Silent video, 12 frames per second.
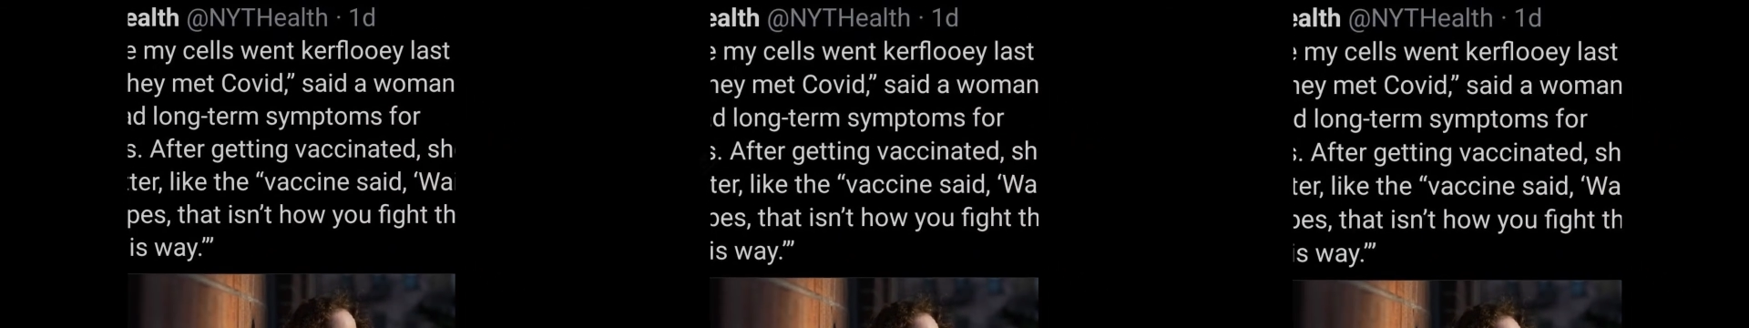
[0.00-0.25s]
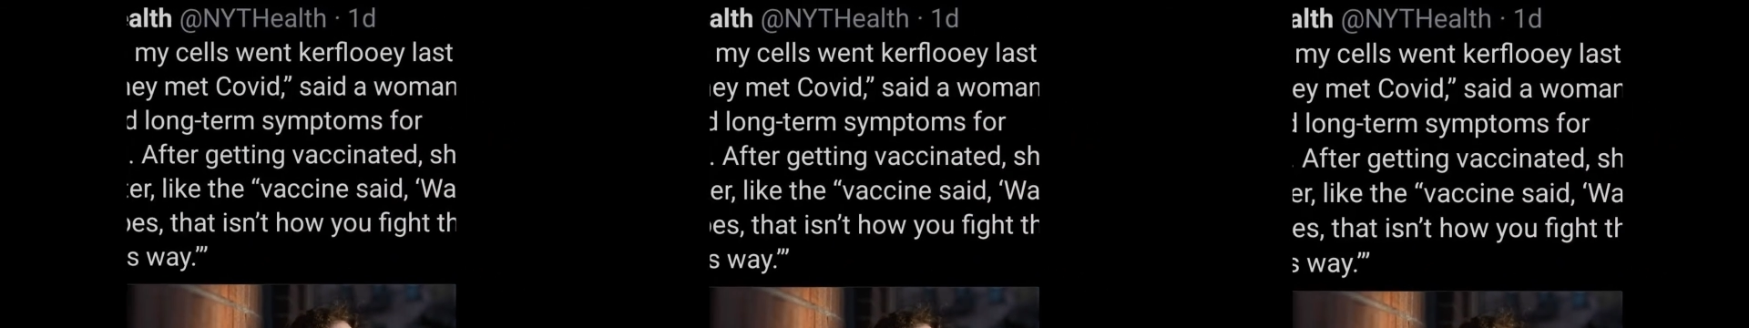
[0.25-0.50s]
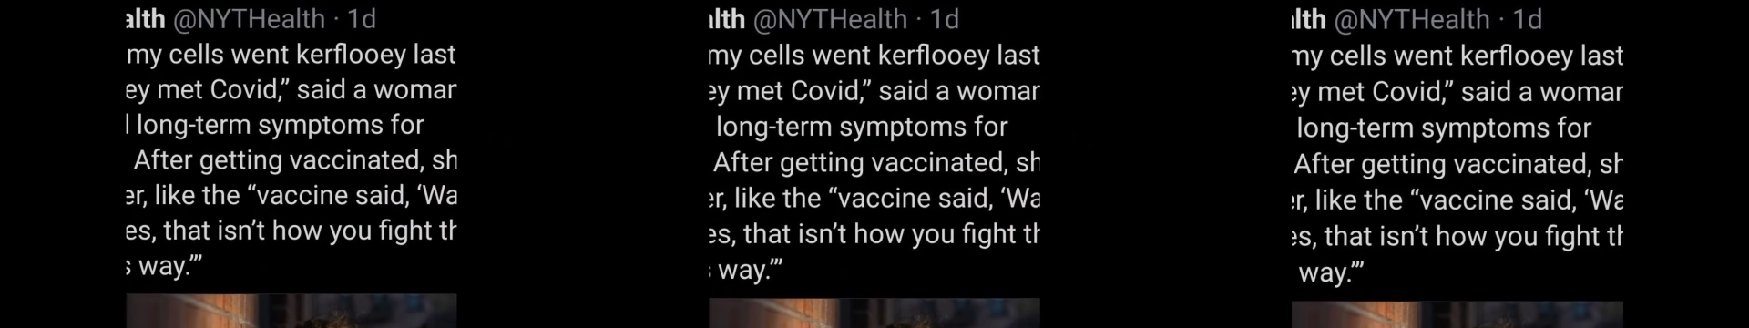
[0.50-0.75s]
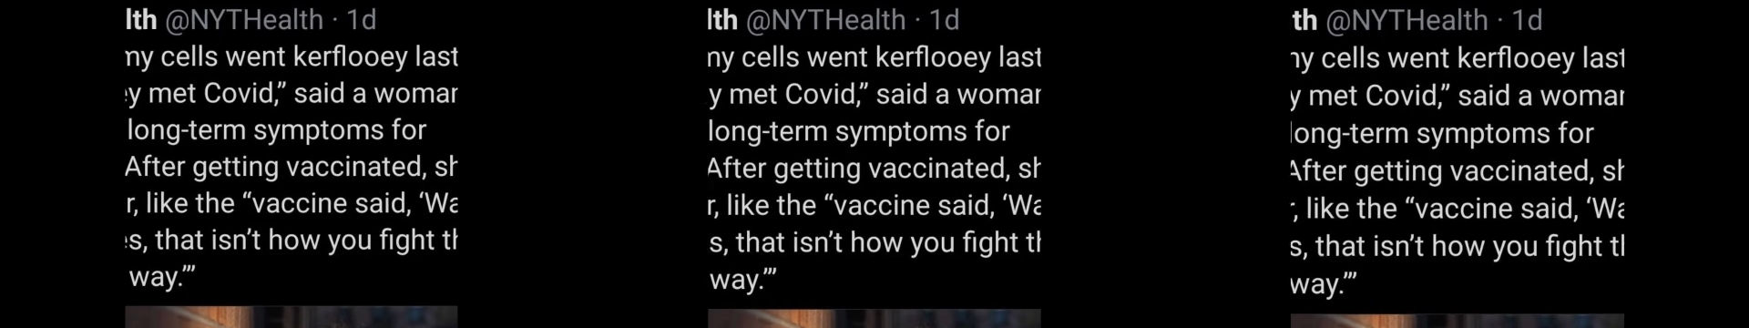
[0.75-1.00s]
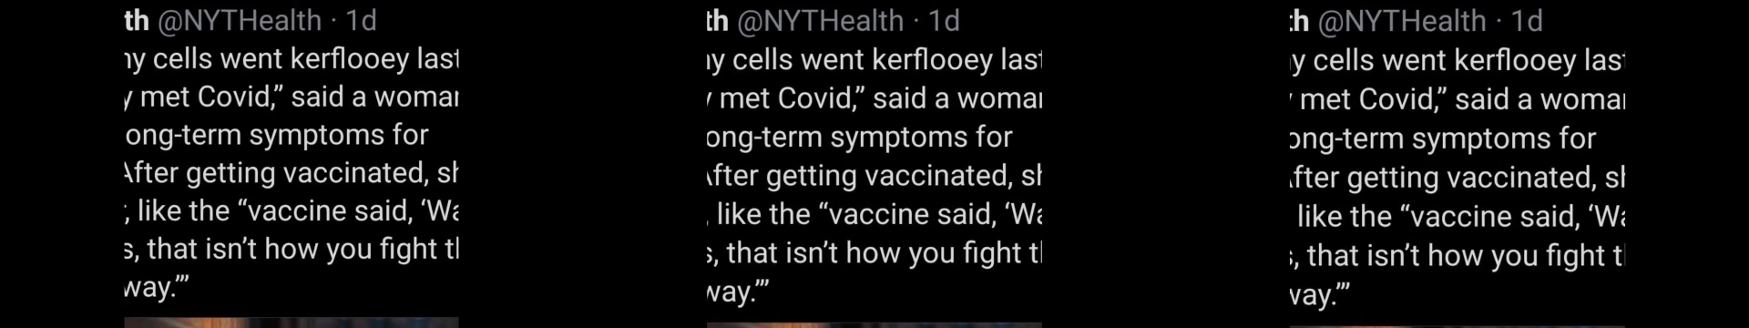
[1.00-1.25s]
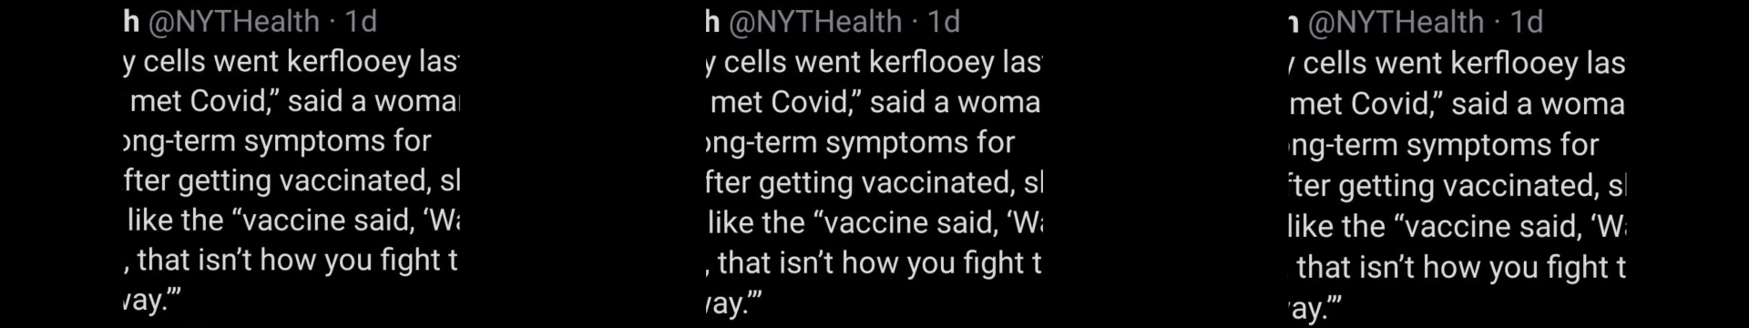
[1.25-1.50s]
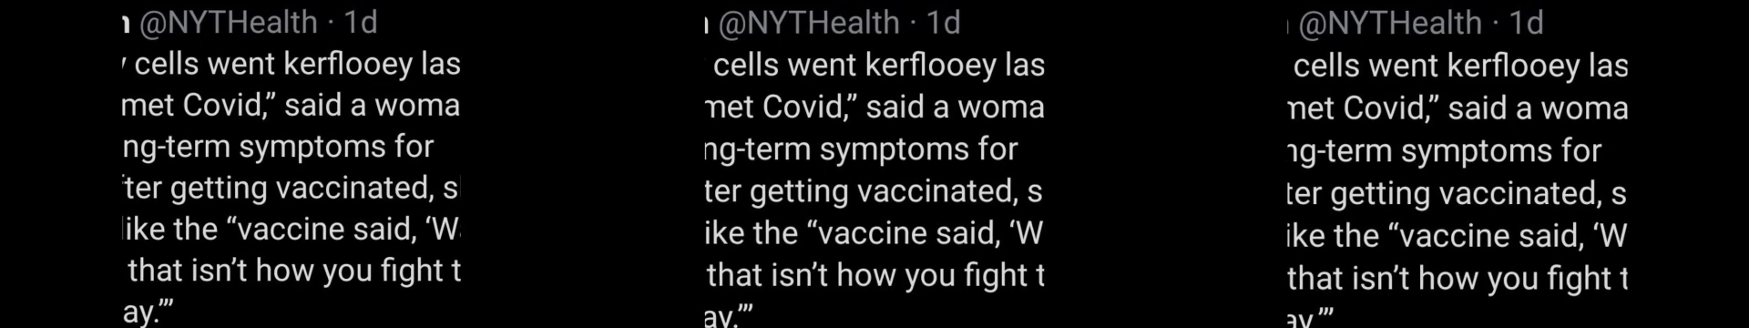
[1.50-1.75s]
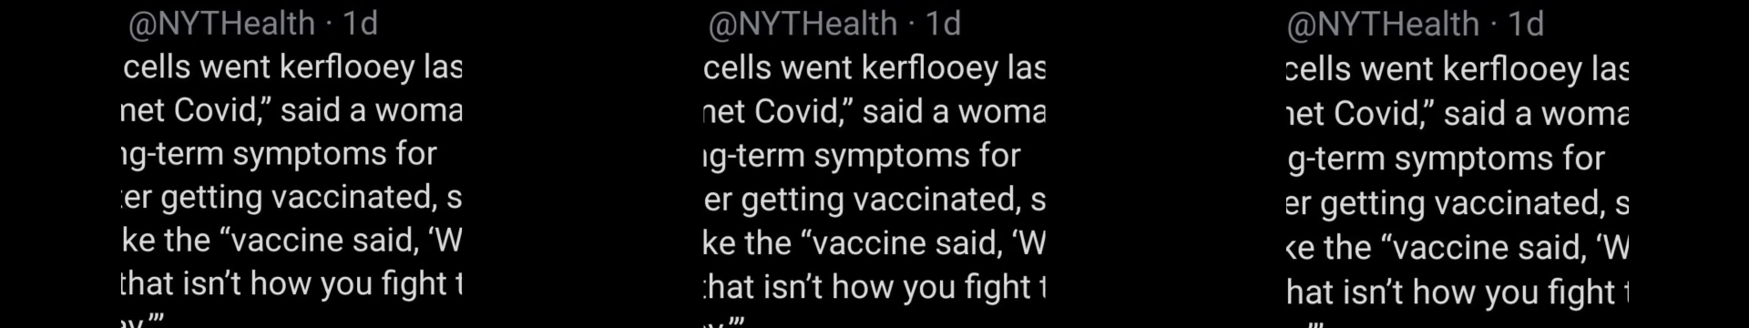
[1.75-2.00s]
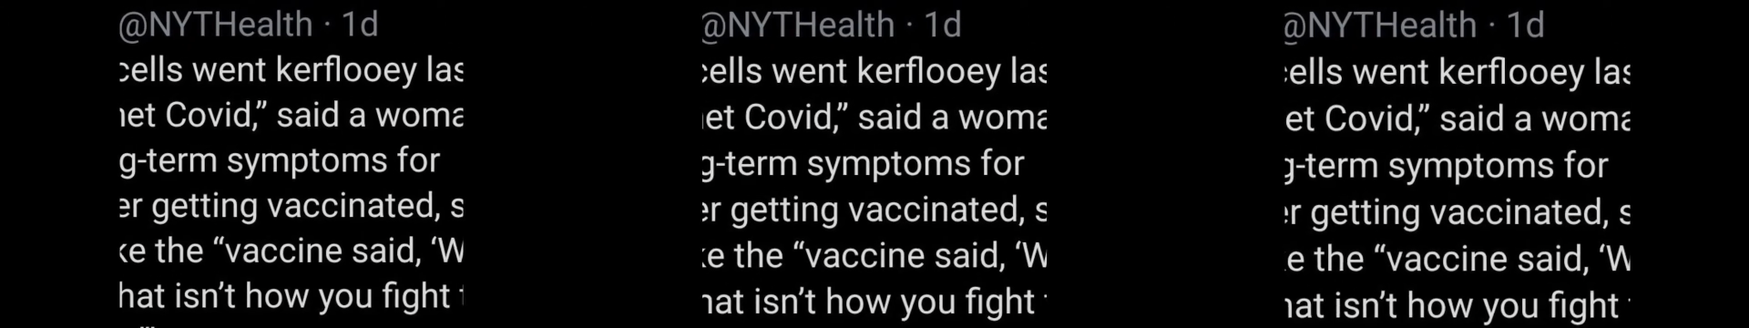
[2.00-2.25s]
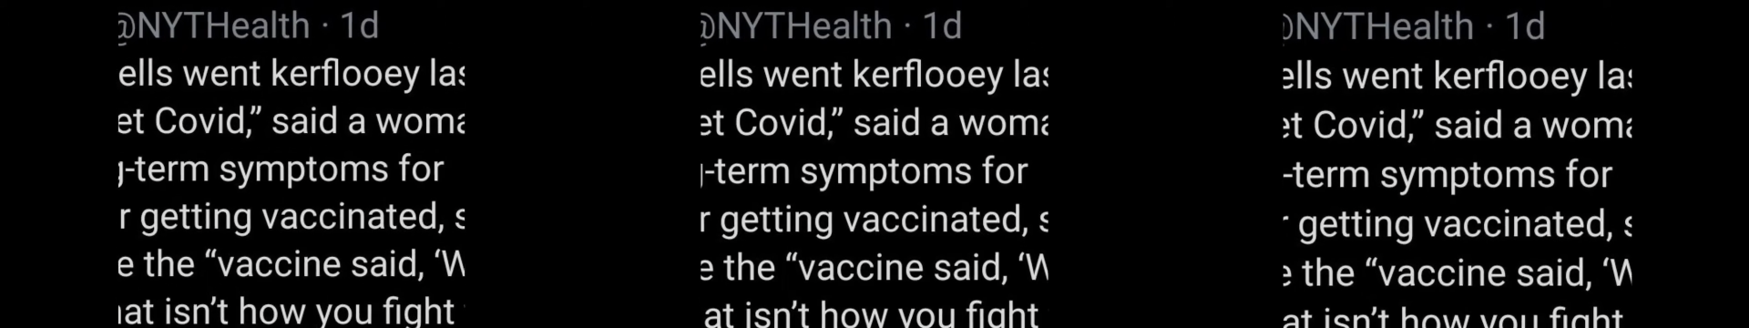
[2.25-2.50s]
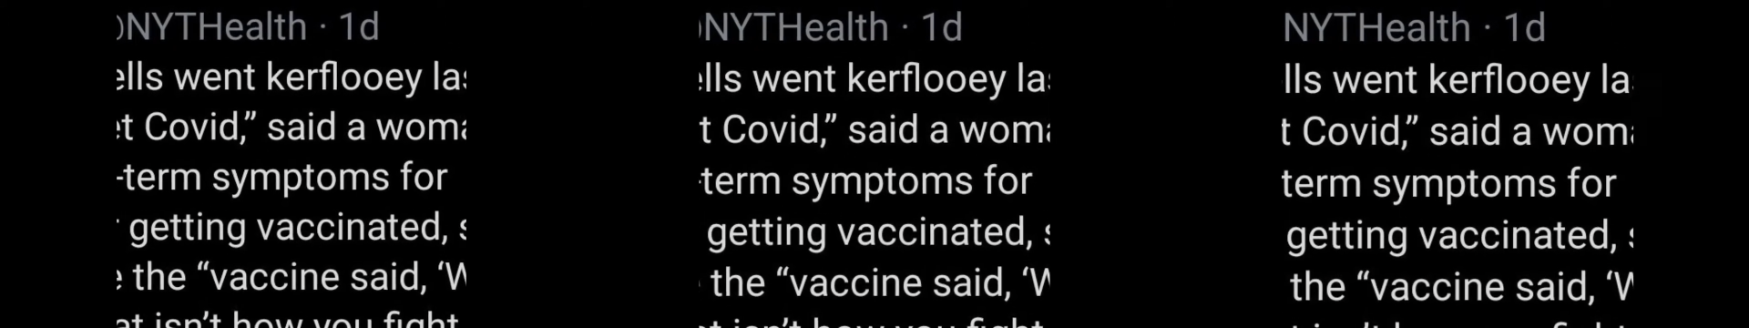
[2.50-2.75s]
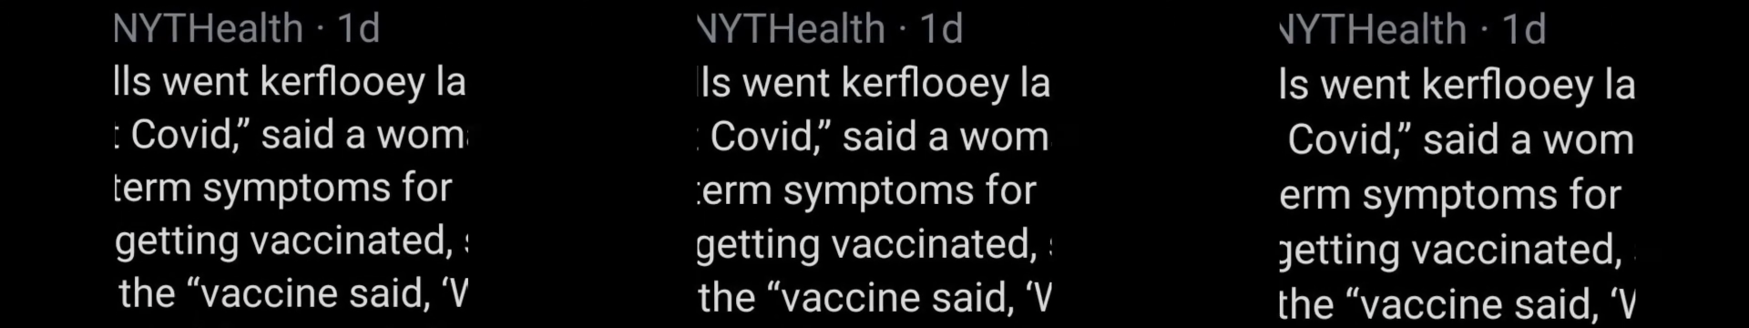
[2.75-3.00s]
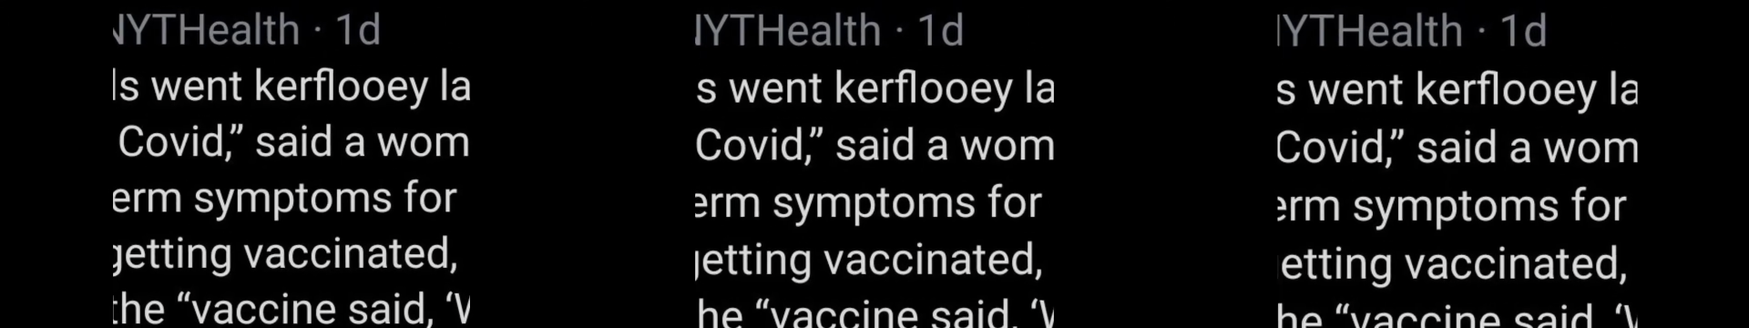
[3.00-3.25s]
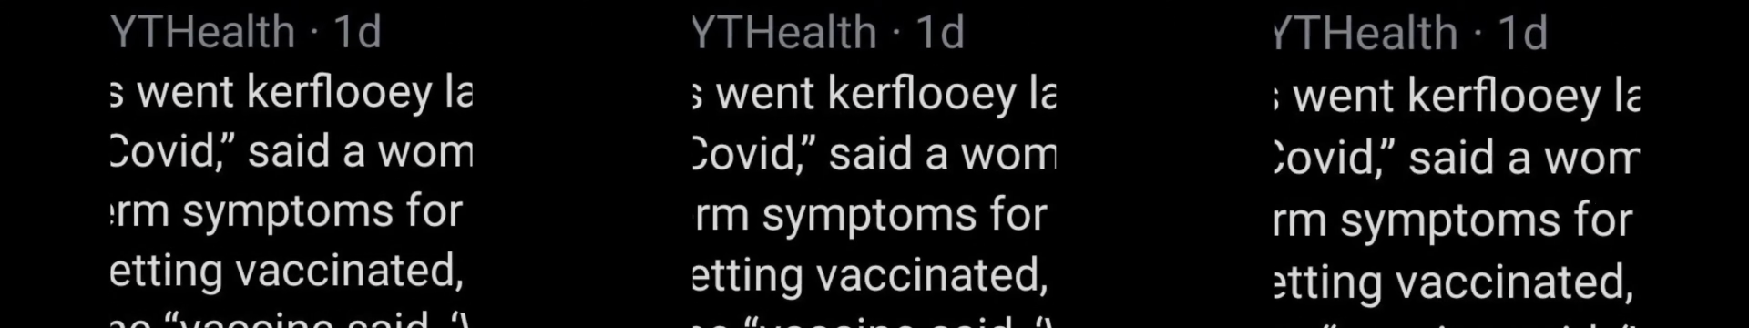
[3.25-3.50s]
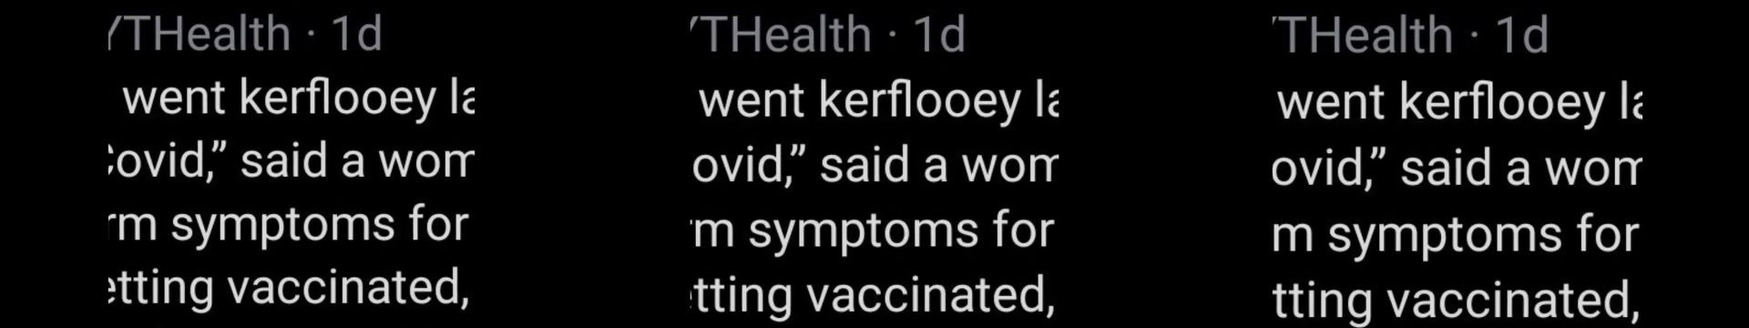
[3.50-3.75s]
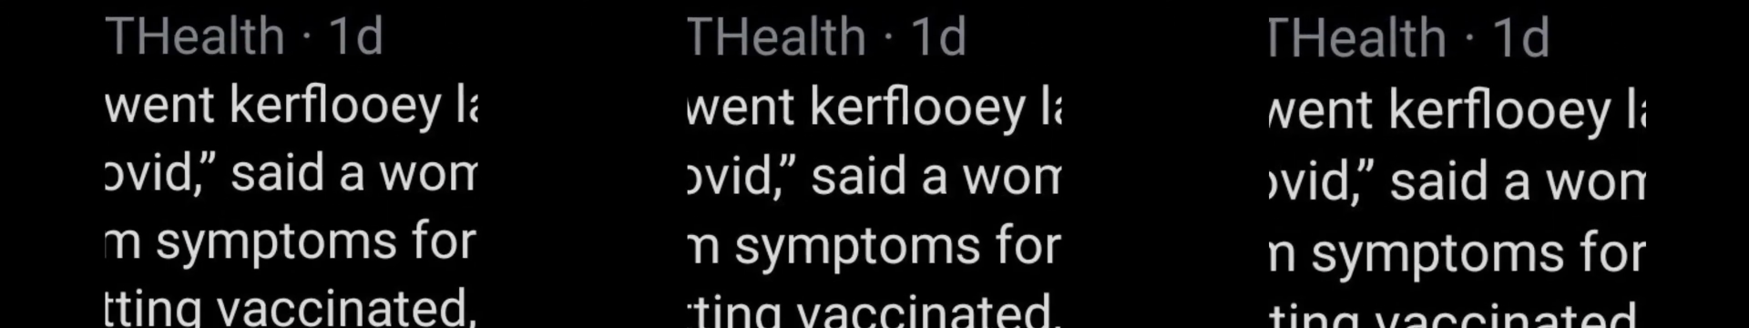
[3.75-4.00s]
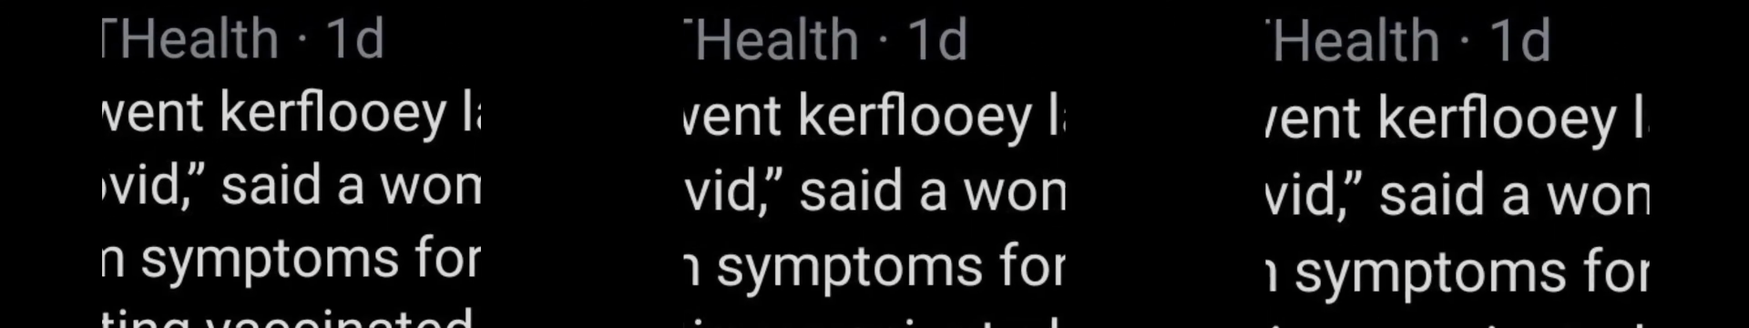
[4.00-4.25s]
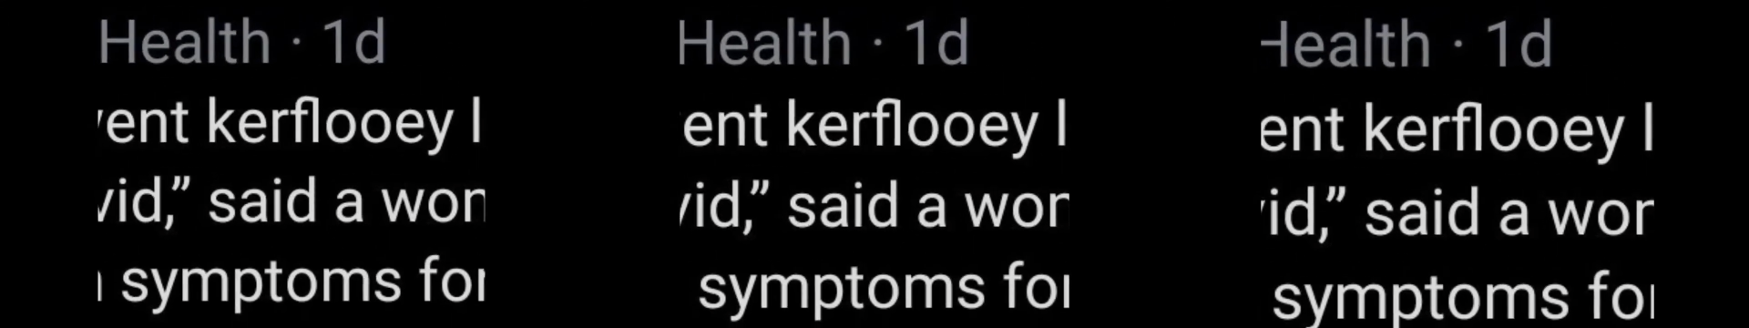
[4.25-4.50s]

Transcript: [unreadable: no face in view]